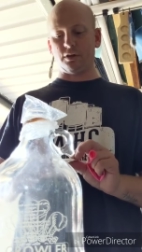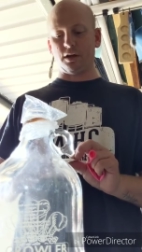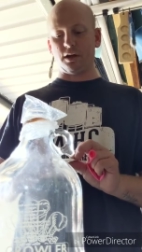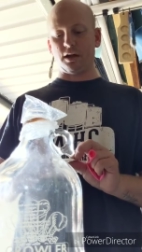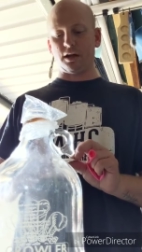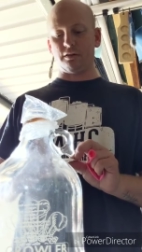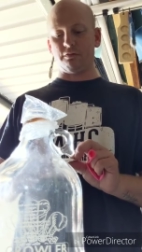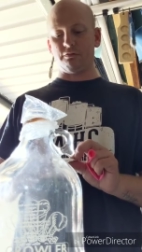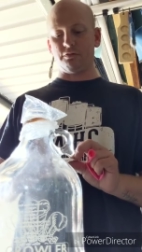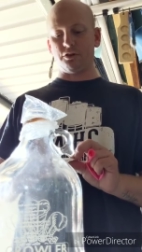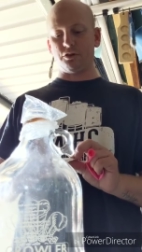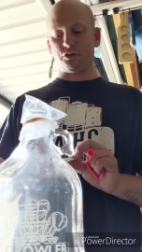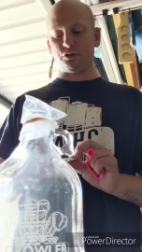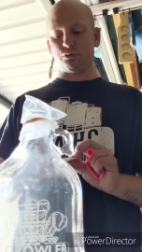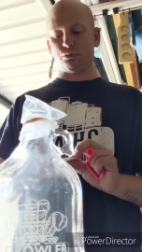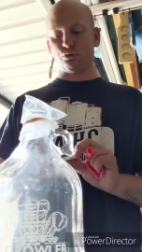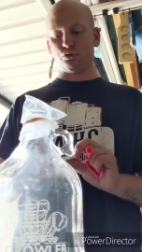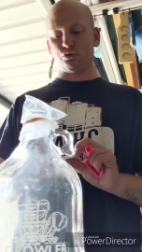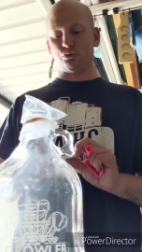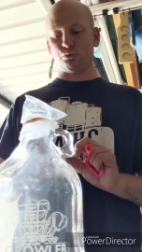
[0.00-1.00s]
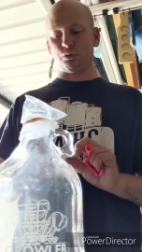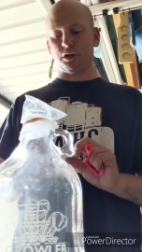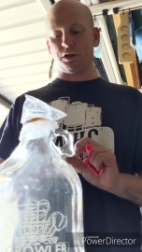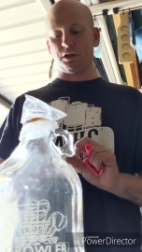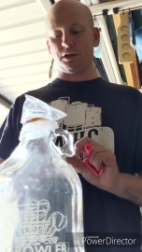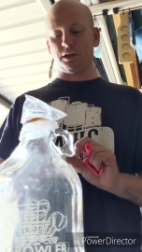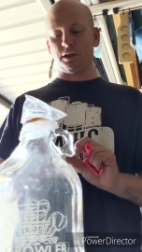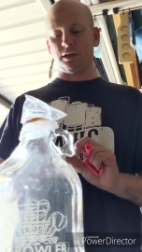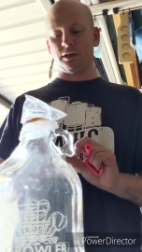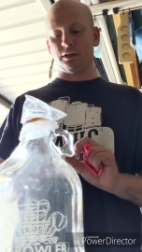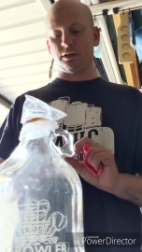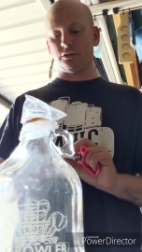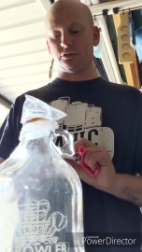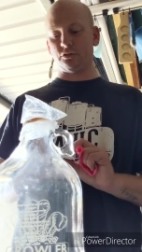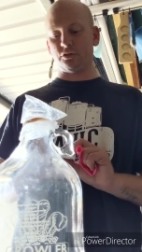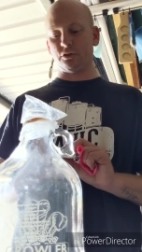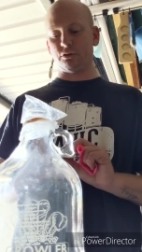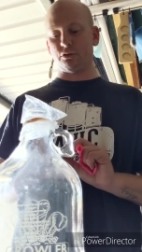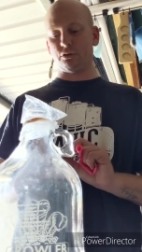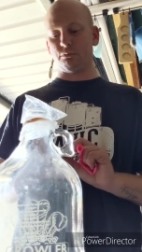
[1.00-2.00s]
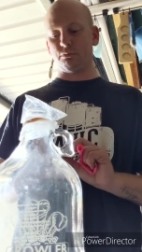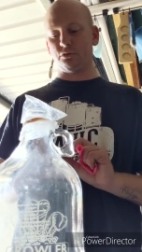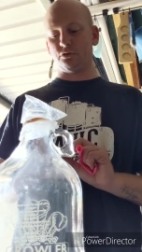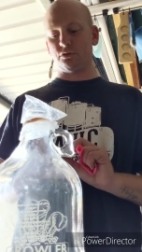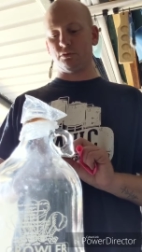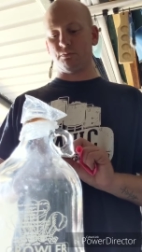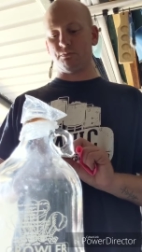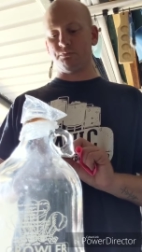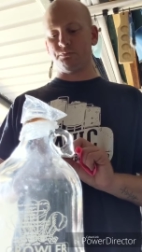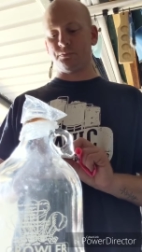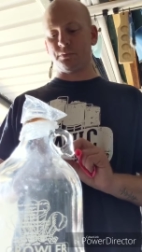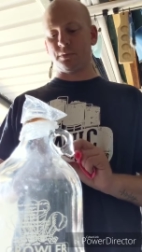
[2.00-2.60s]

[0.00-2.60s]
artificial sweetening syrups.